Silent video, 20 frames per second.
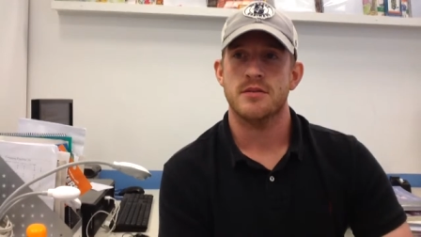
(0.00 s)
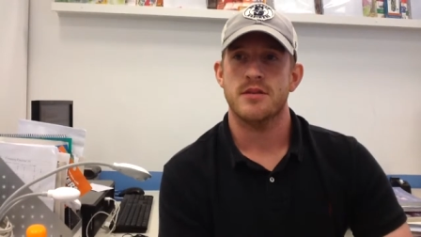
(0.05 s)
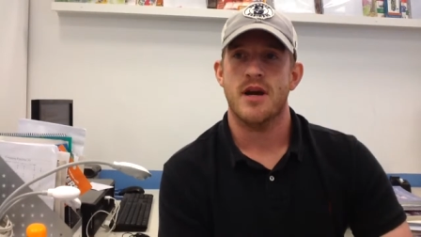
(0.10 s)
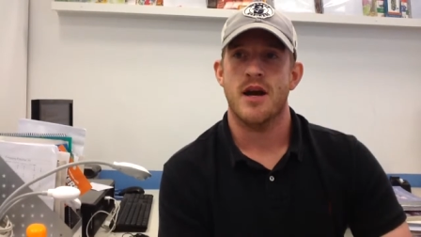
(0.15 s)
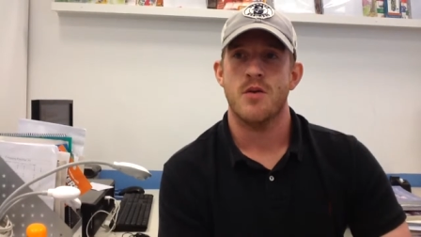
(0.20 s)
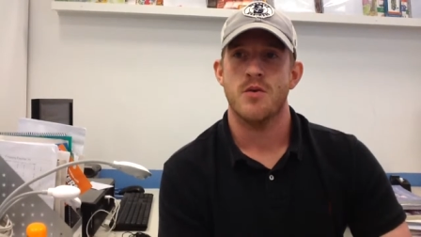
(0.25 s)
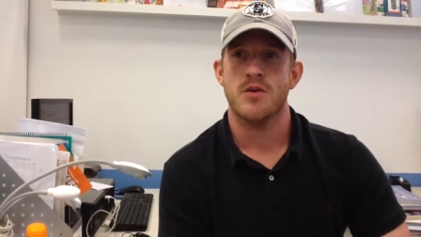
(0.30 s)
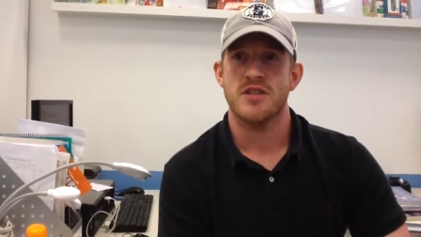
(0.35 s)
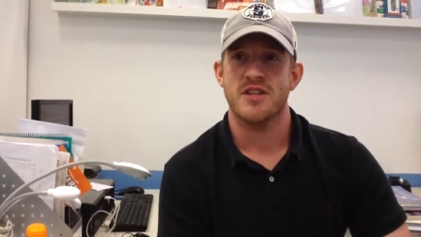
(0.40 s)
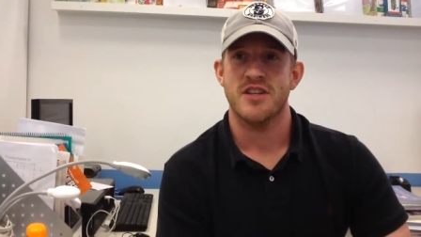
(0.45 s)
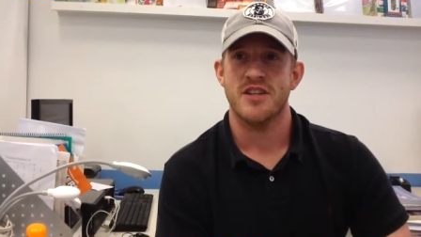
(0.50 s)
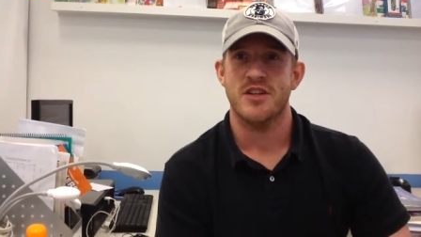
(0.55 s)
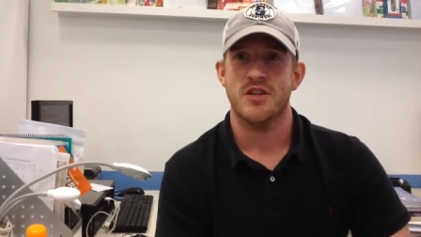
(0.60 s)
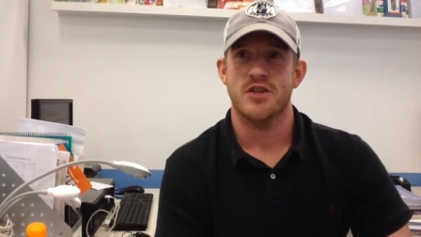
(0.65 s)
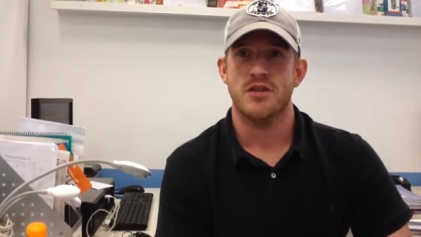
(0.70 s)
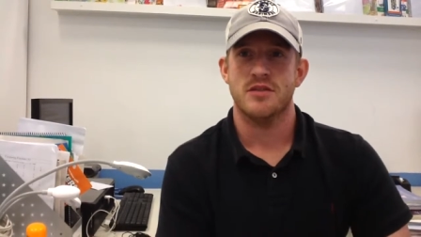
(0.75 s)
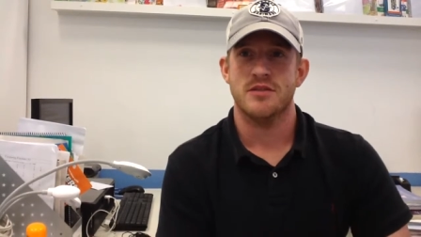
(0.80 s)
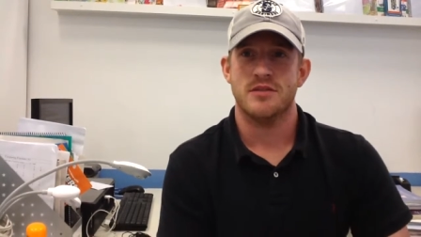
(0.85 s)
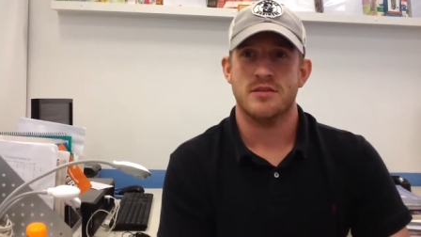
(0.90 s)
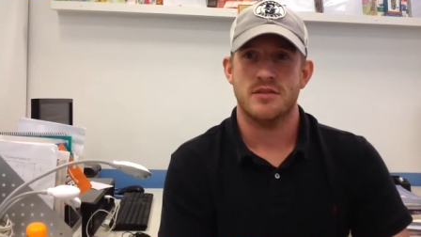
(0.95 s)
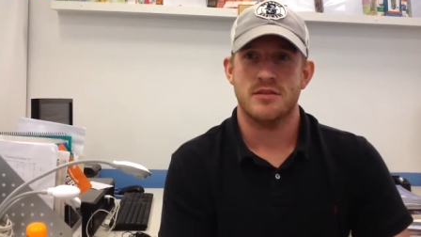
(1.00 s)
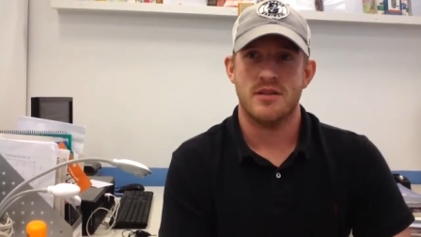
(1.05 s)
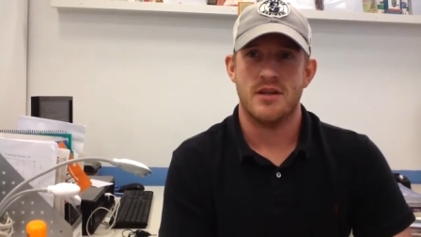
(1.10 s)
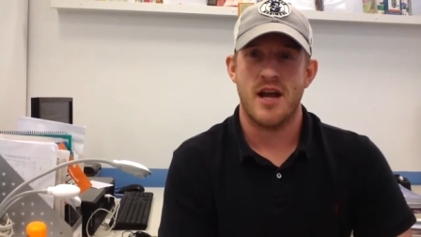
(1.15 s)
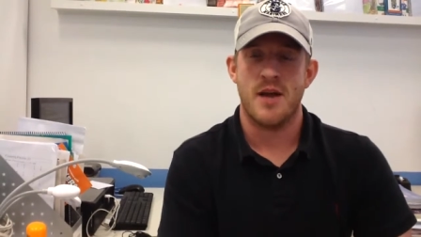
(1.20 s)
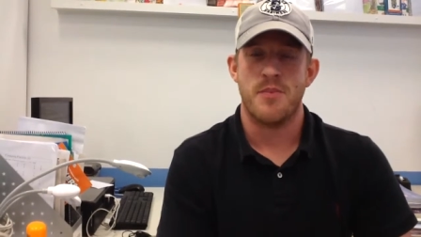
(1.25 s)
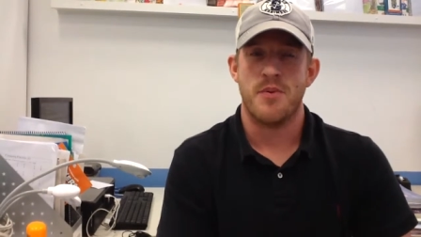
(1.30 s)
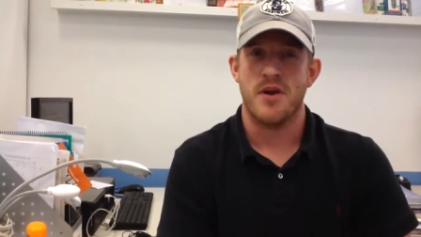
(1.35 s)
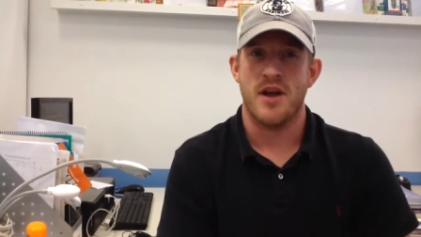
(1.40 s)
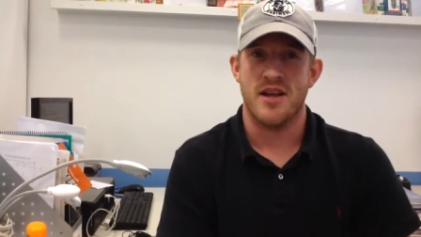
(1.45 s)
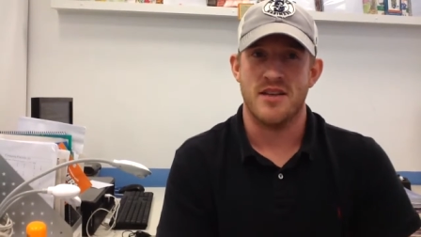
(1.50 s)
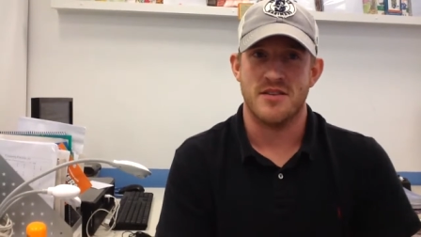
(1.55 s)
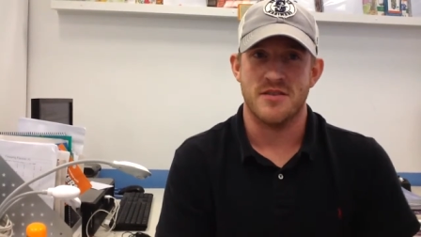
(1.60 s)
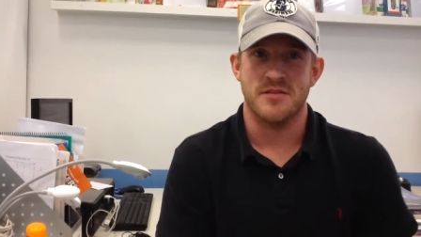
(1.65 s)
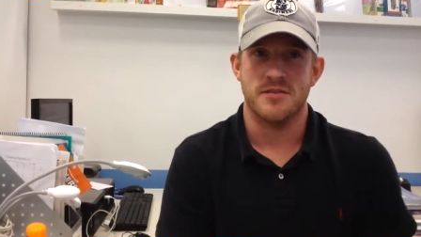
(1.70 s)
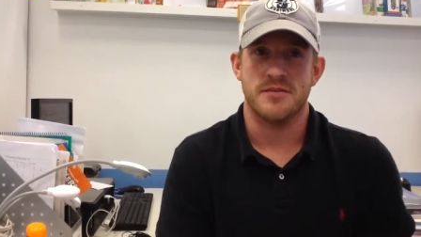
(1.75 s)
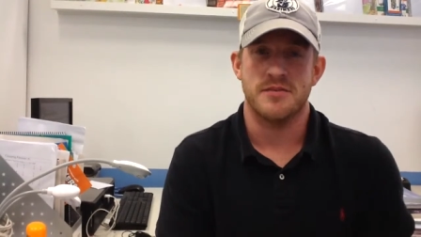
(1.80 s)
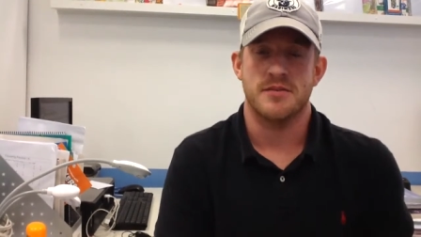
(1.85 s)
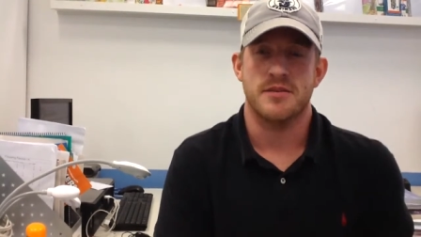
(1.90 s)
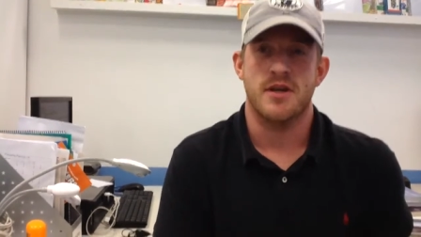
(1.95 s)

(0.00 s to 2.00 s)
I was a little apprehensive,